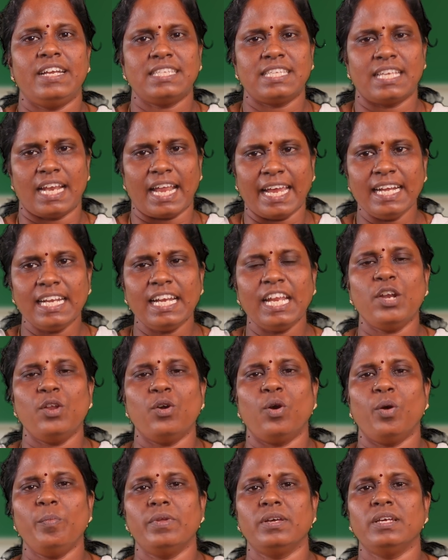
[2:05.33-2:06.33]
is lightly
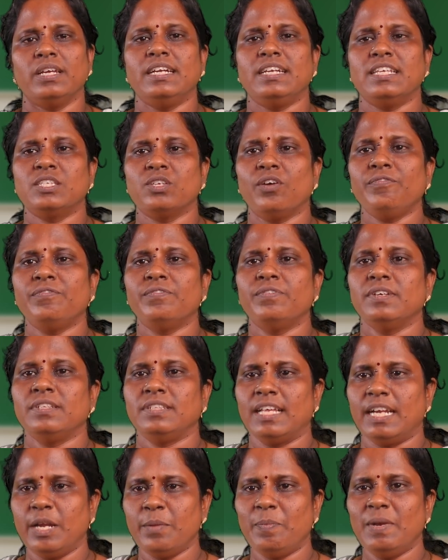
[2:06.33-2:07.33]
doped,
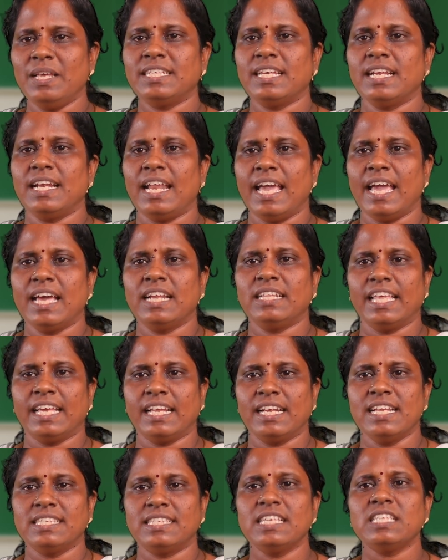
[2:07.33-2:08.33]
the depletion layer
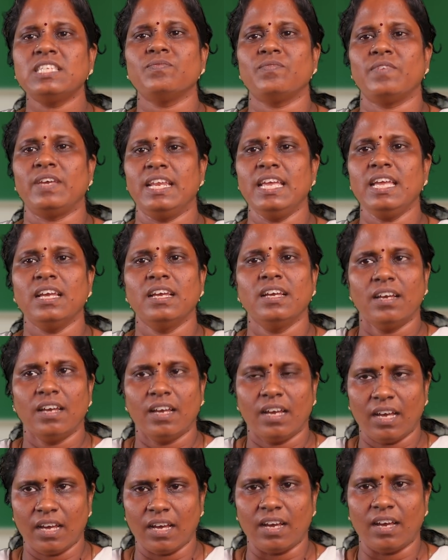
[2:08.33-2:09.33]
thickness is very
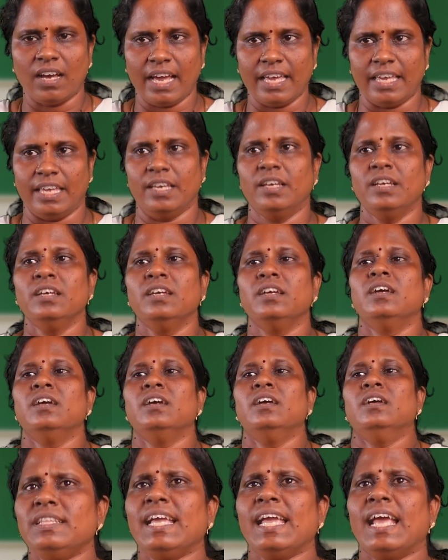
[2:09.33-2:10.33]
high.
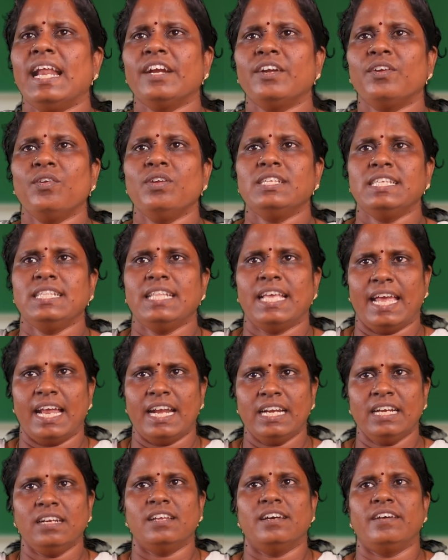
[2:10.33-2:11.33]
The electrons in the
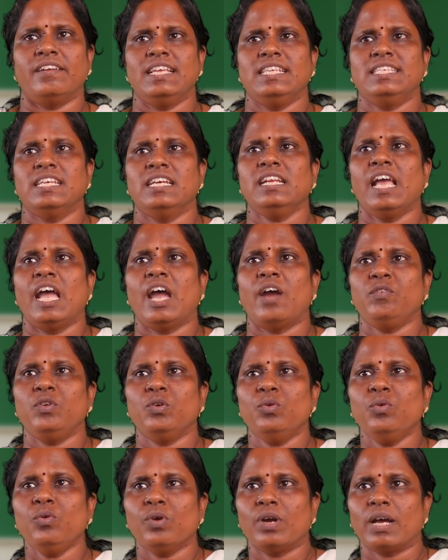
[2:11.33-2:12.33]
N region have
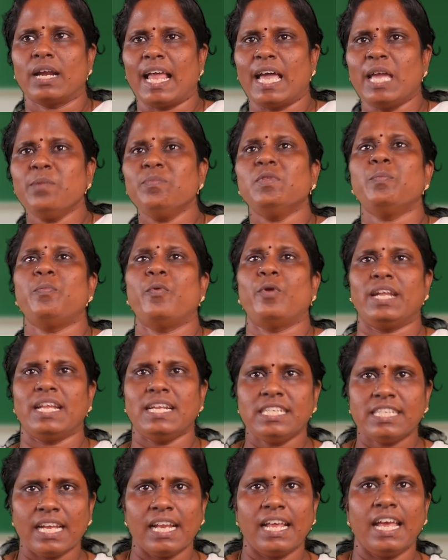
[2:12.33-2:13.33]
to climb the
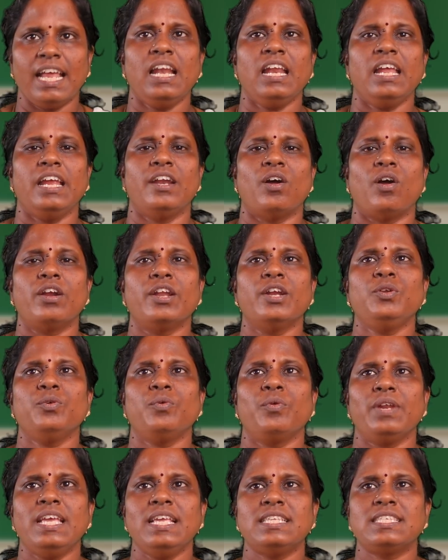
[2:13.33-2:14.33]
potential hill in order
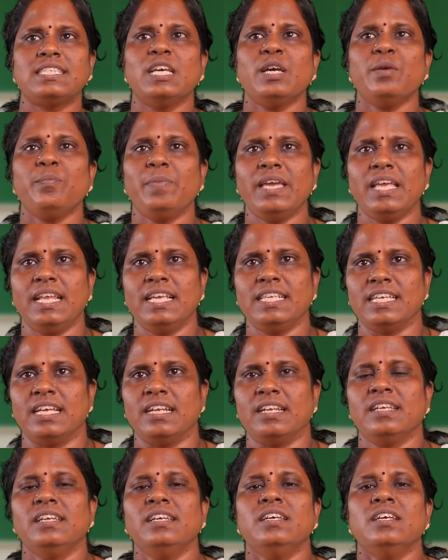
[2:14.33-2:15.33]
to reach the P region.
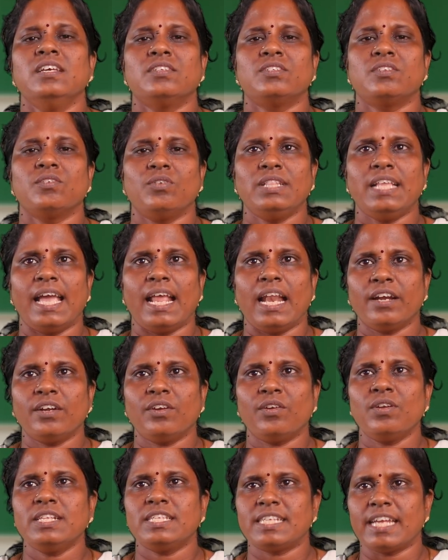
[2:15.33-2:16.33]
So the
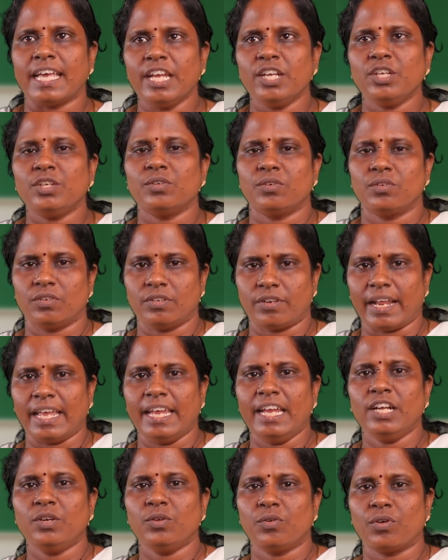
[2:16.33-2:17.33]
electrons trying
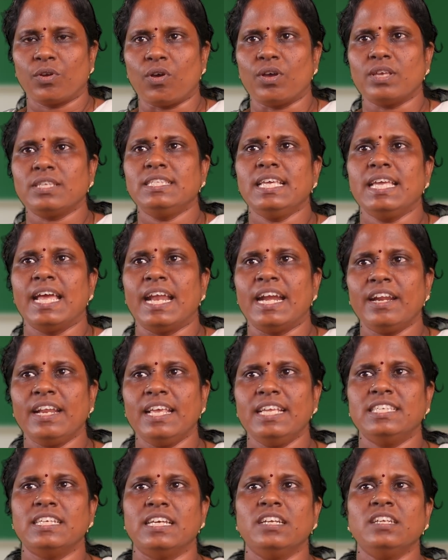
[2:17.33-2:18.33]
to cross the N
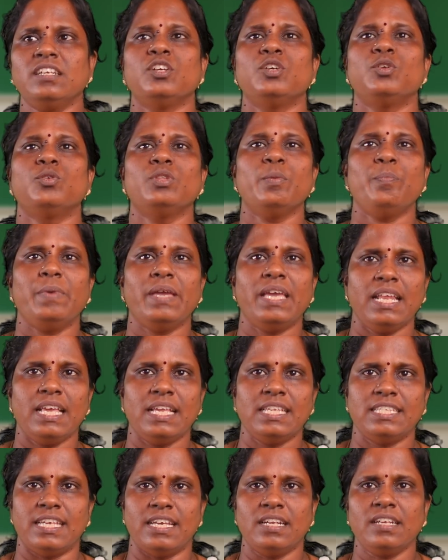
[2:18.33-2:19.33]
region to the P
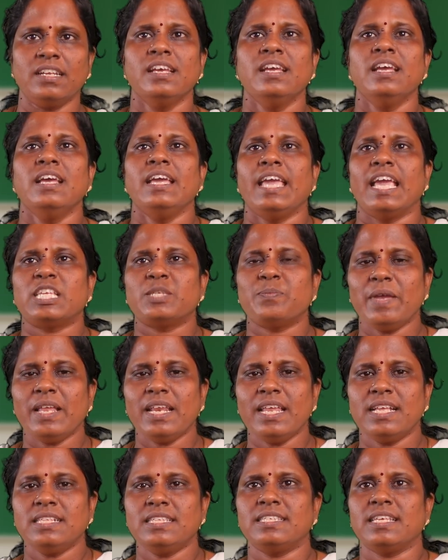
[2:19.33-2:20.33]
region
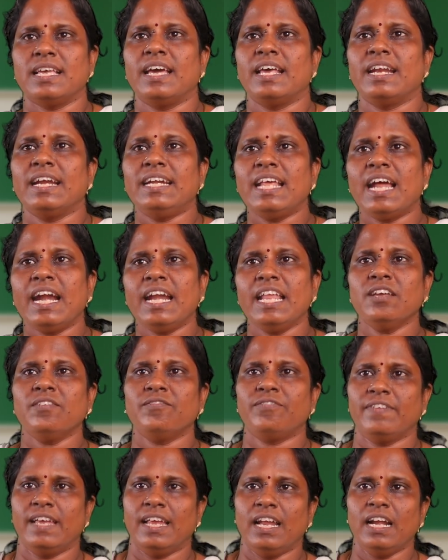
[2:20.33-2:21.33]
experience a
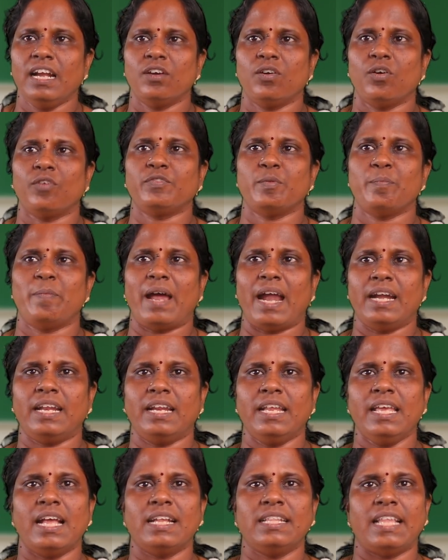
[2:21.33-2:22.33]
retarding field of the
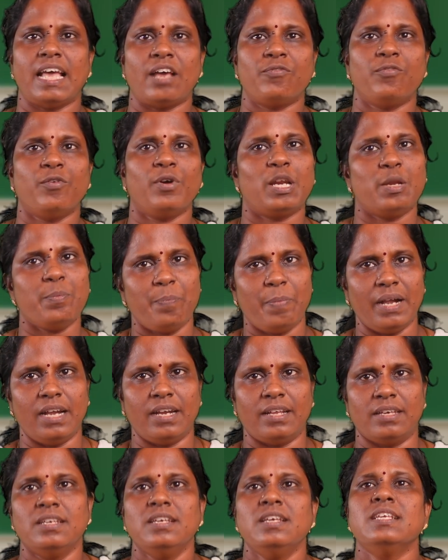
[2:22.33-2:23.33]
battery and therefore
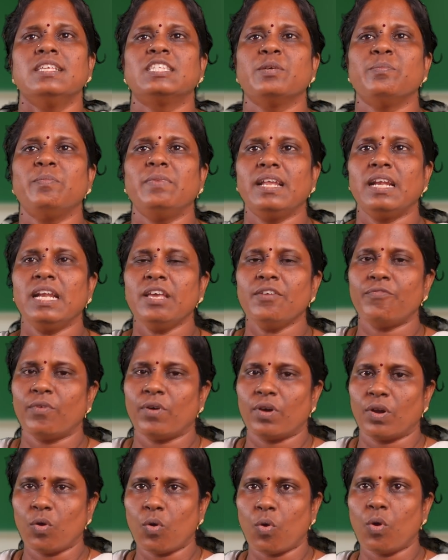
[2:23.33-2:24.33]
repelled. Similarly
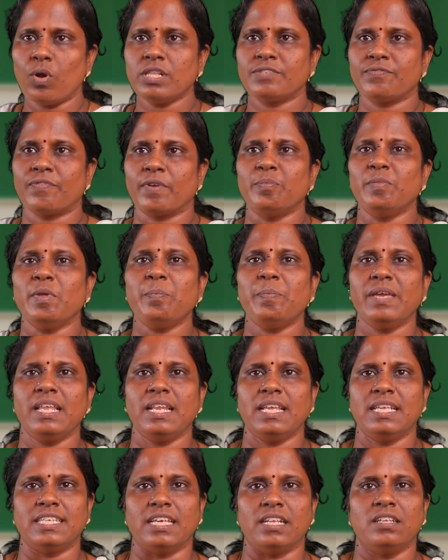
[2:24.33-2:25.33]
for holes from the P
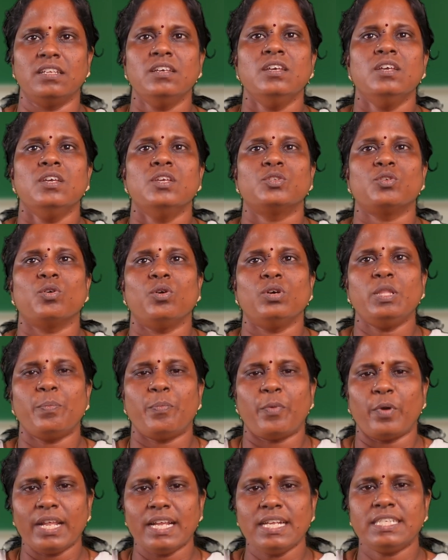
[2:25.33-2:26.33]
region. So the
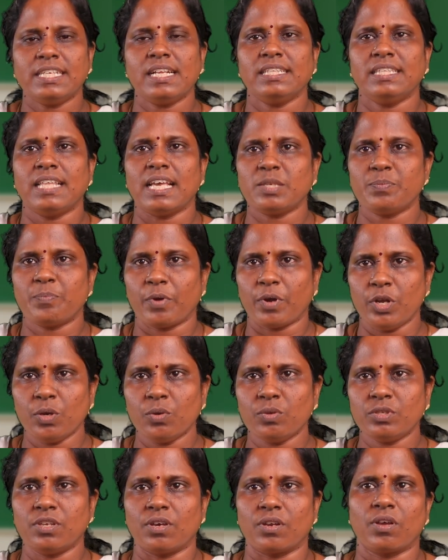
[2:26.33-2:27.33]
potential thus
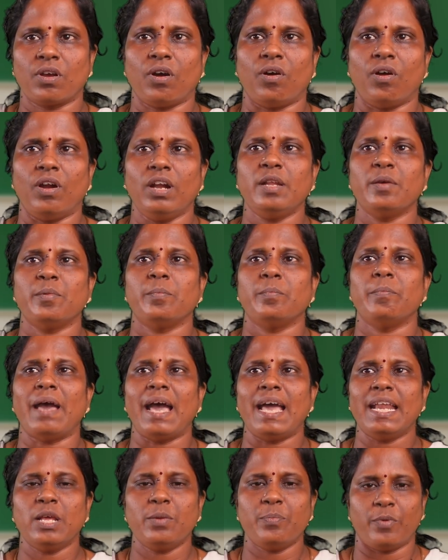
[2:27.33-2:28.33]
produced are called
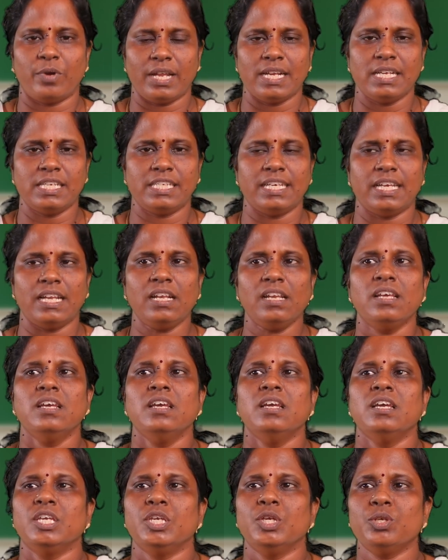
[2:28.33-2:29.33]
barrier potential.
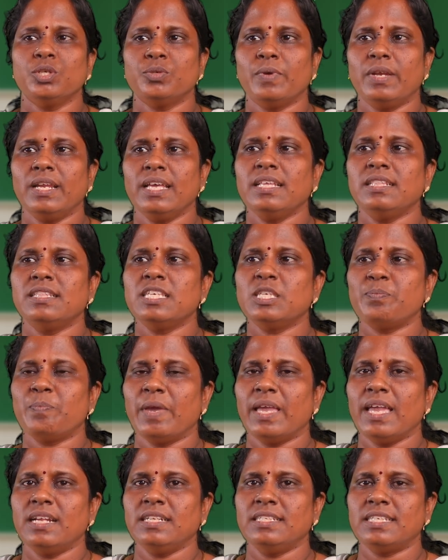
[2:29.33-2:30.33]
Usually this
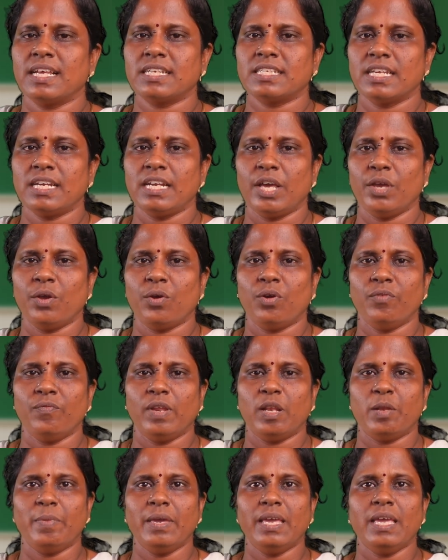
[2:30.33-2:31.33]
PN junction diode
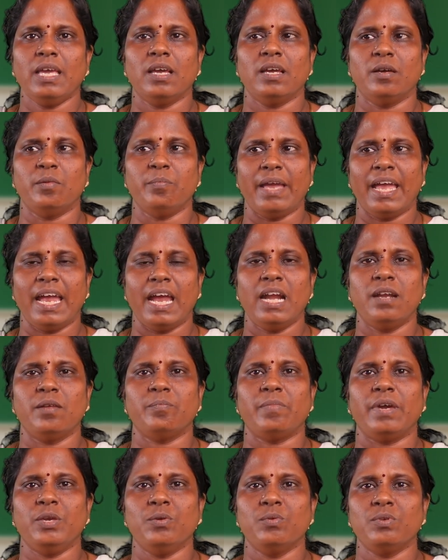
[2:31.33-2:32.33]
will be made
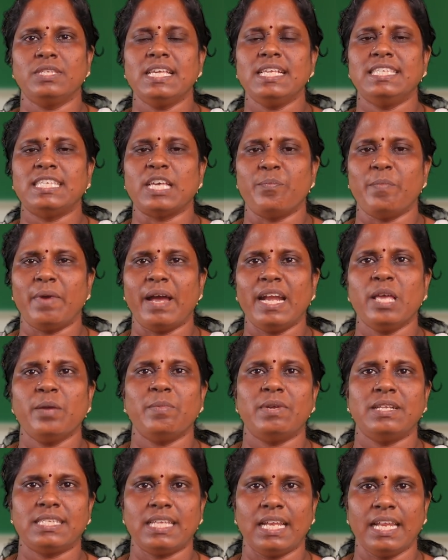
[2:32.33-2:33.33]
by using germanium
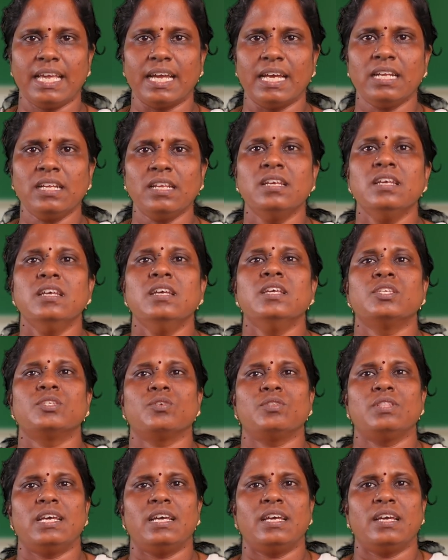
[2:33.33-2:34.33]
and silicon.
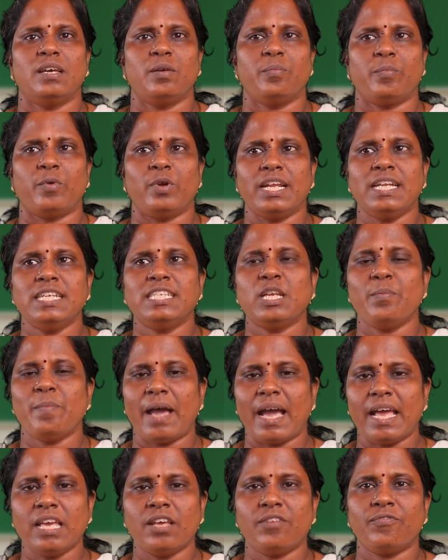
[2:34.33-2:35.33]
So the potential
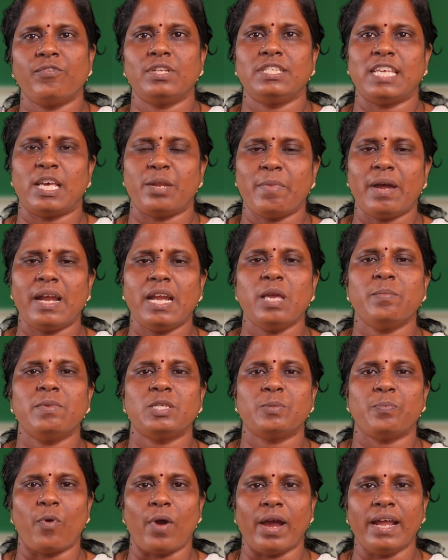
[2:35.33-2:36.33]
barrier for germanium
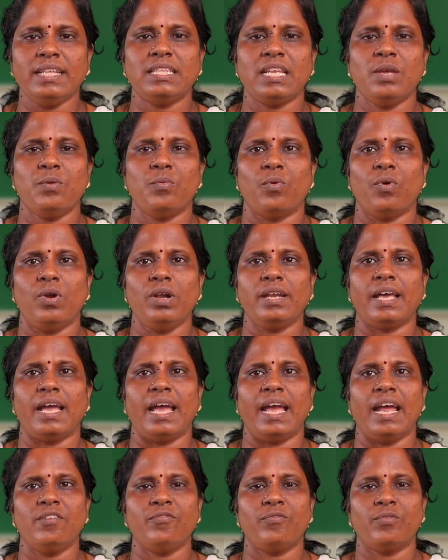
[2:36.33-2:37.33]
is 0.3 volt
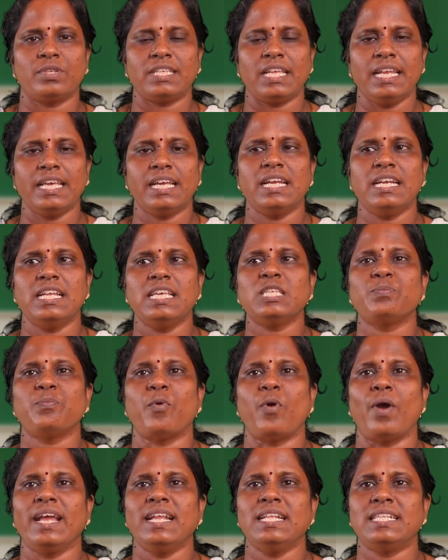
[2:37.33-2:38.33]
and for silicon is
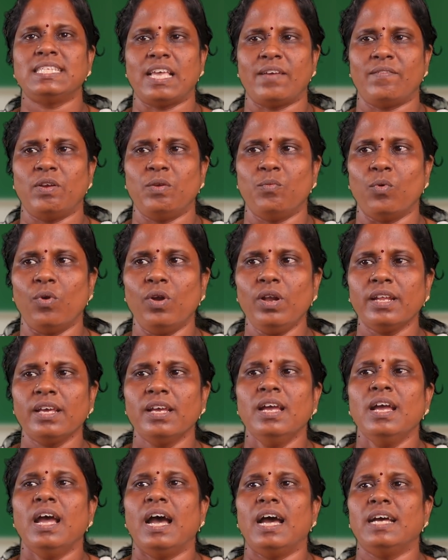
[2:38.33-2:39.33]
0.7 volt.
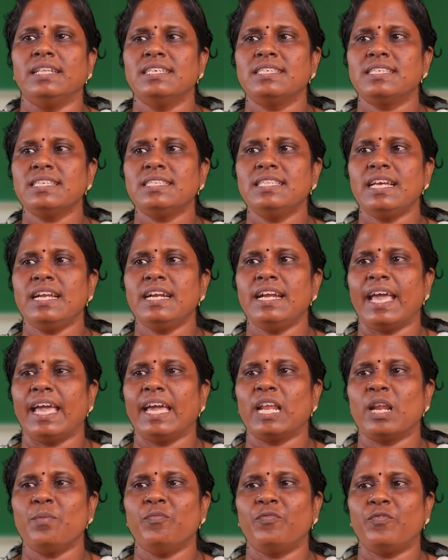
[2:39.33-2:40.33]
And this is the
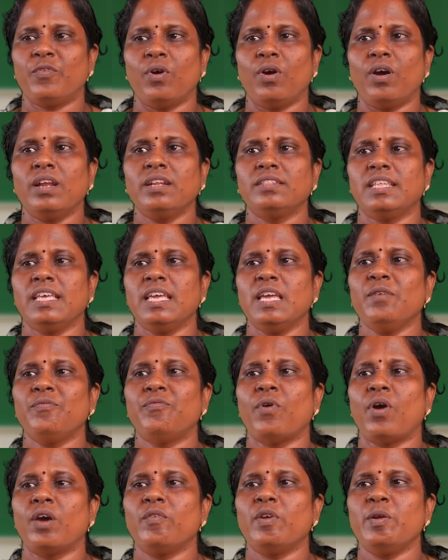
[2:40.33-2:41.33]
diagram for the
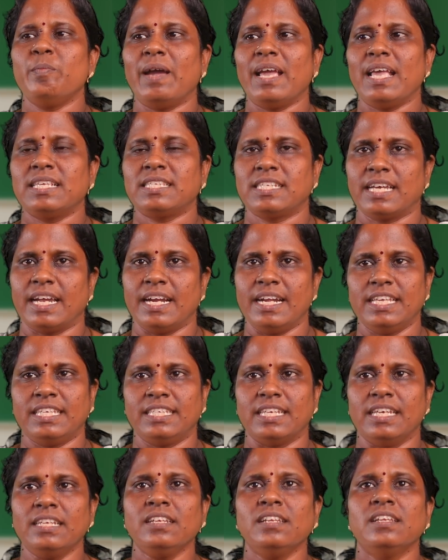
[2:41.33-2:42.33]
forward biased
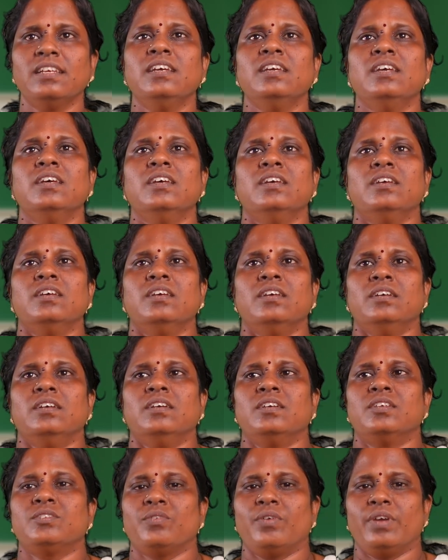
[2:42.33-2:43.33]
condition.
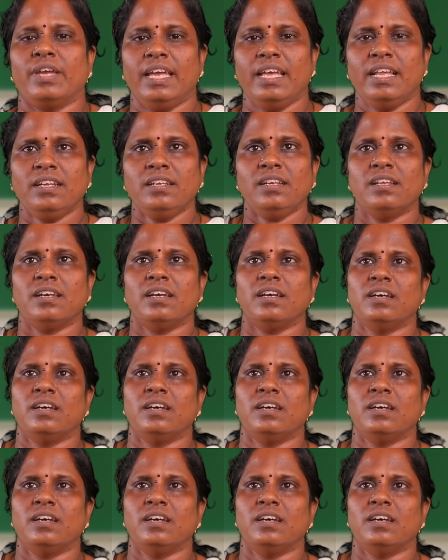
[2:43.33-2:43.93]
So in